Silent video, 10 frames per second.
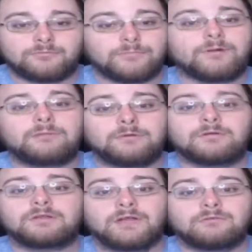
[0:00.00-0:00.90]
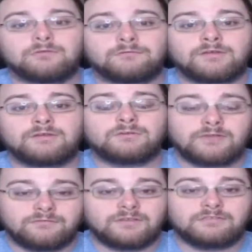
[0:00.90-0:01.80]
we're probably going to get revealed
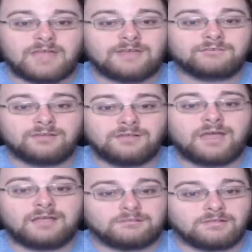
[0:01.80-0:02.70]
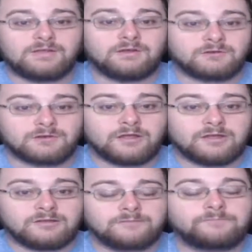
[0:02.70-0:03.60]
if he's actually Lancelot or not.